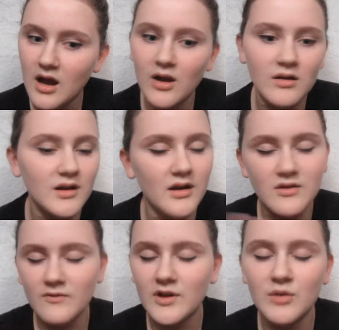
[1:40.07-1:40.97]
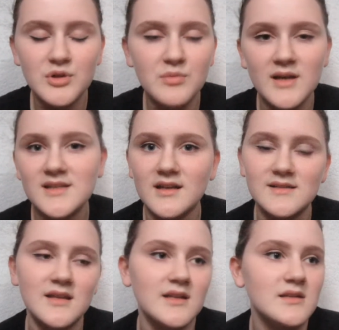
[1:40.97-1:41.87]
I heard it in another video, Beauty by Sienna
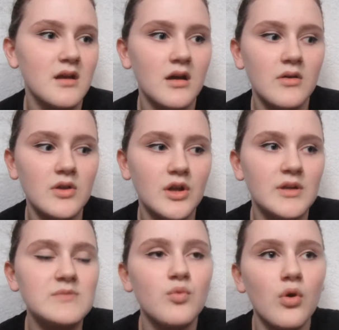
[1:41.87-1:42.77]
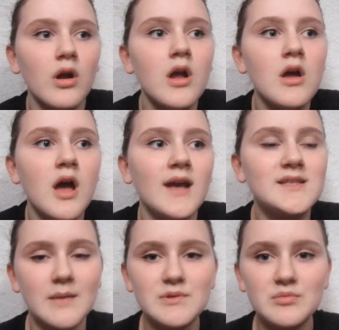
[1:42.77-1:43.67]
said it, you know, it's more
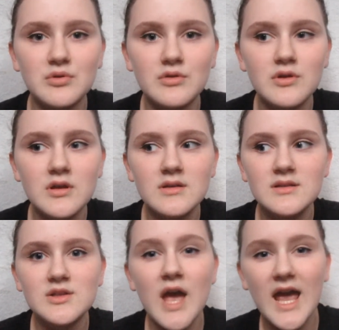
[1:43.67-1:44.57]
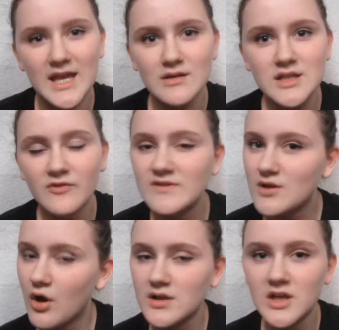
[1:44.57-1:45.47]
acceptable to hate yourself and
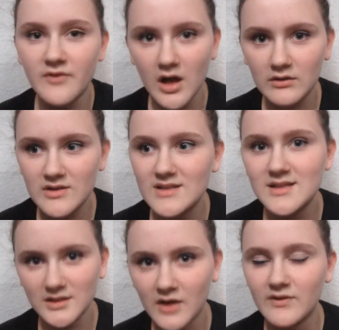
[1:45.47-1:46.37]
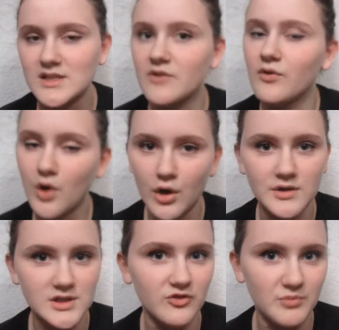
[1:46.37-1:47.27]
call yourself ugly than to love yourself and call
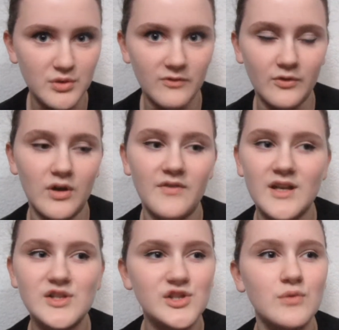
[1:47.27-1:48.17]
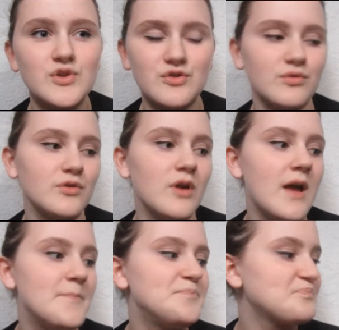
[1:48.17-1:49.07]
yourself beautiful. And that is so true.
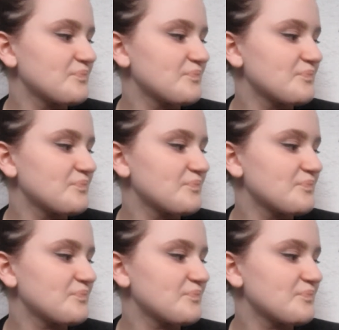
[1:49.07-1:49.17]
And